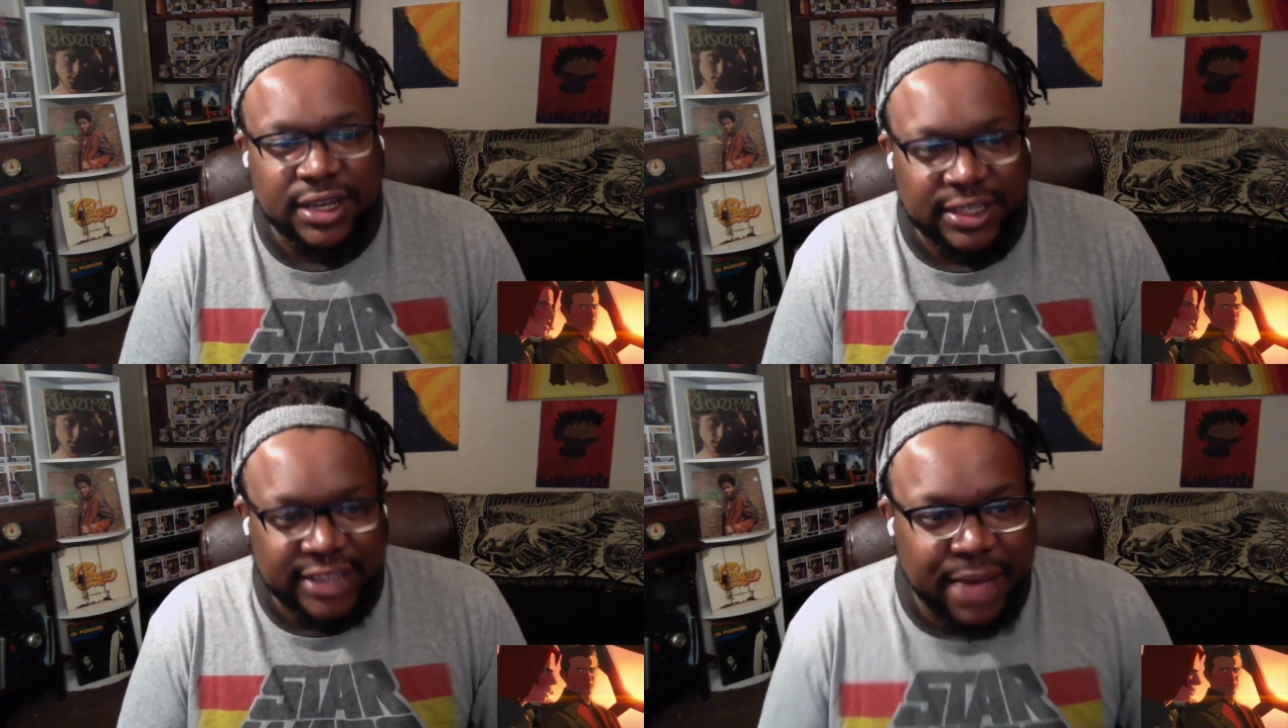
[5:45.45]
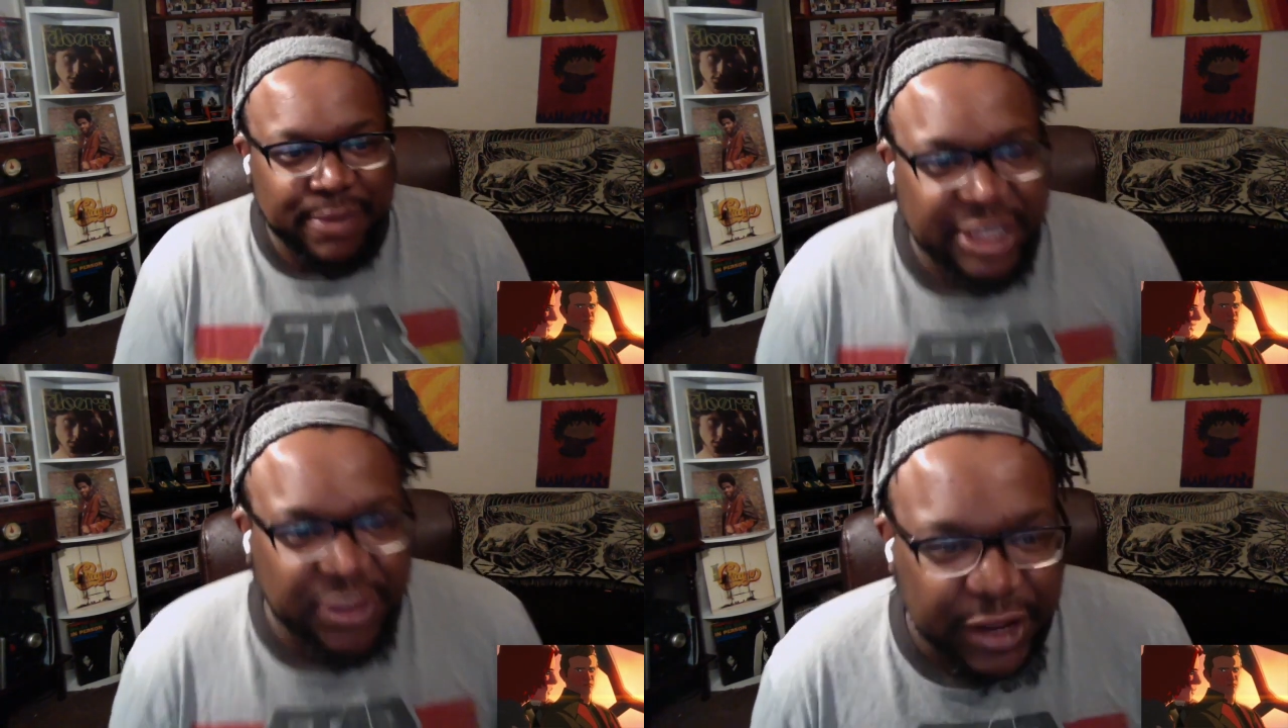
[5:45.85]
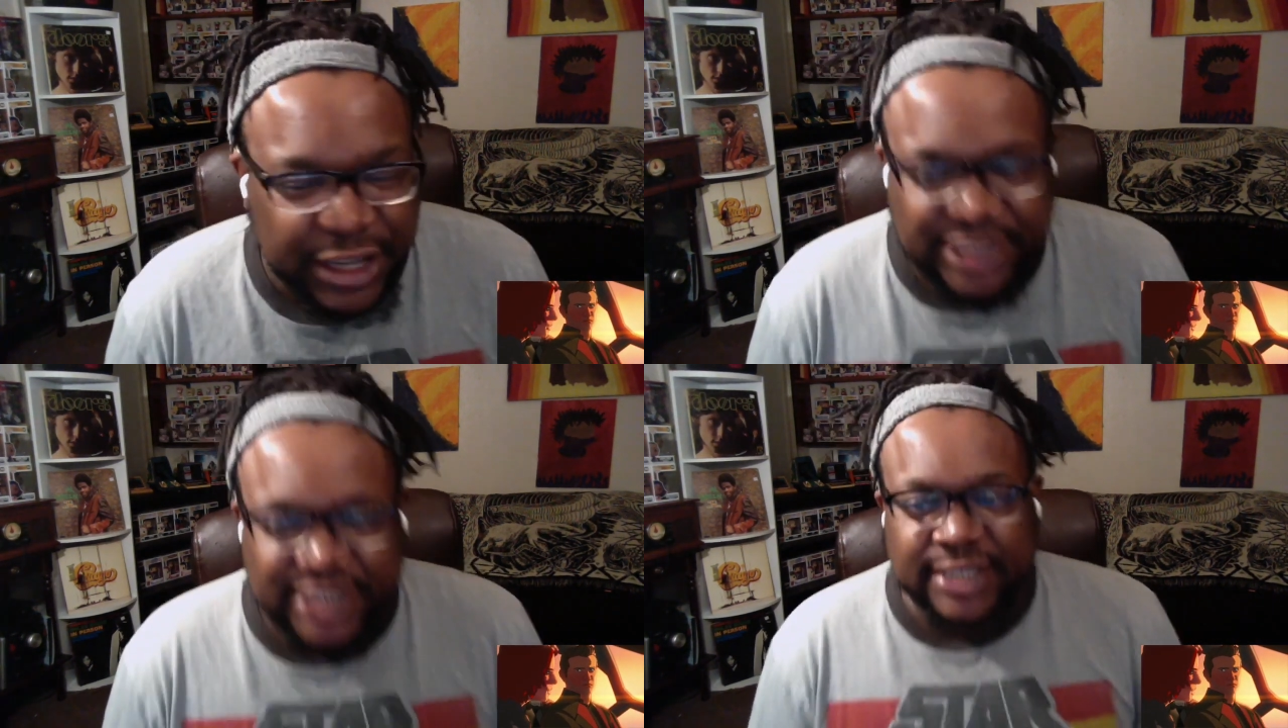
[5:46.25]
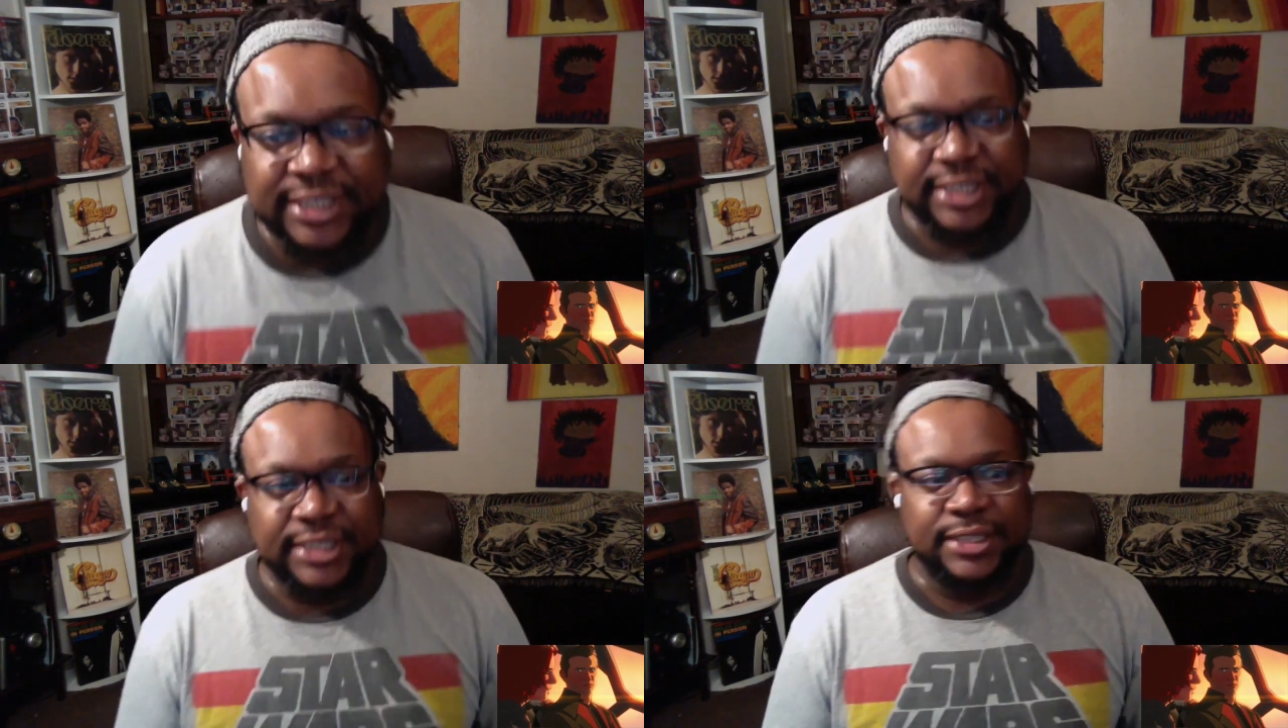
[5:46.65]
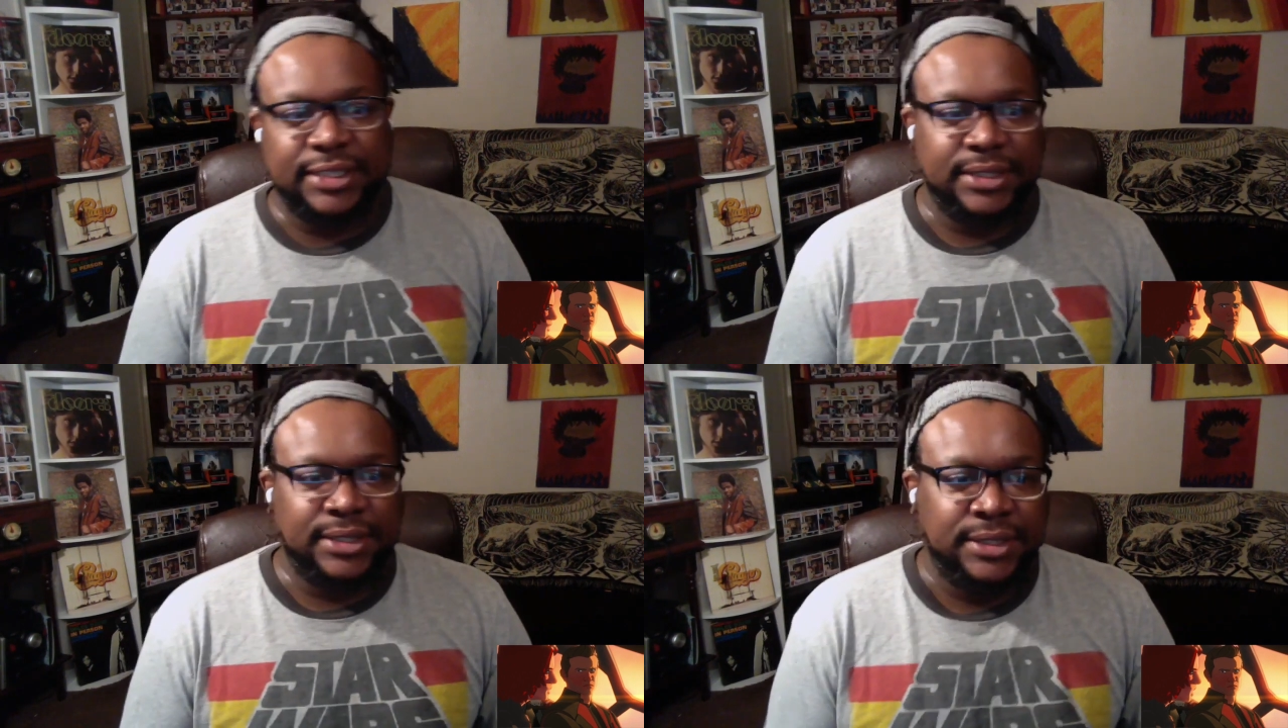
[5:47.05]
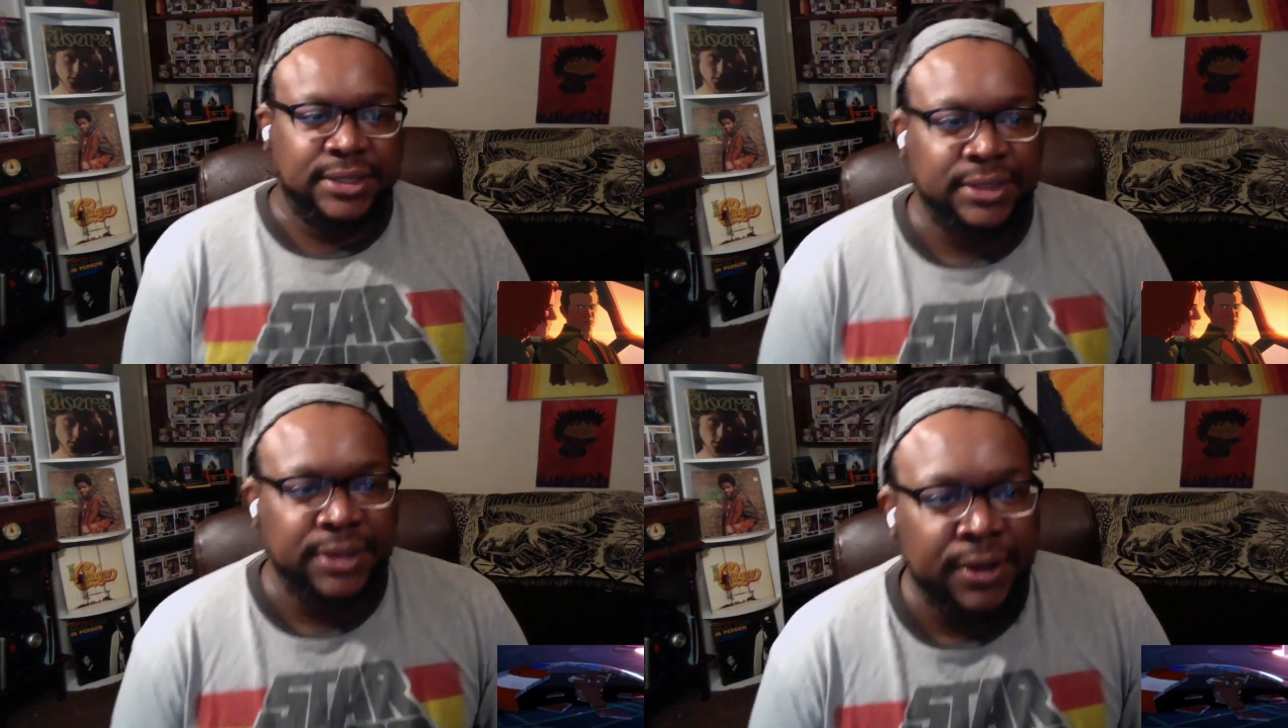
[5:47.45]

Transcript: That makes fucking sense. The nukes without them.